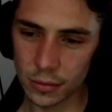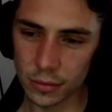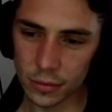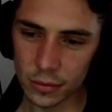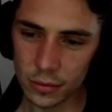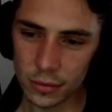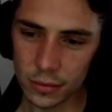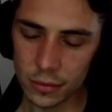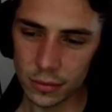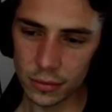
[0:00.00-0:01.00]

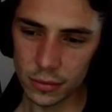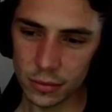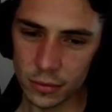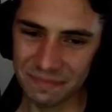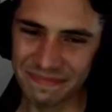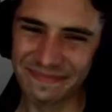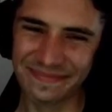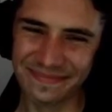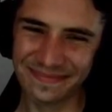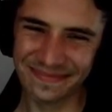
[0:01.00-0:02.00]

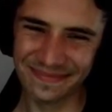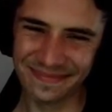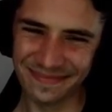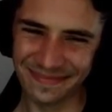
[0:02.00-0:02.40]
(silent)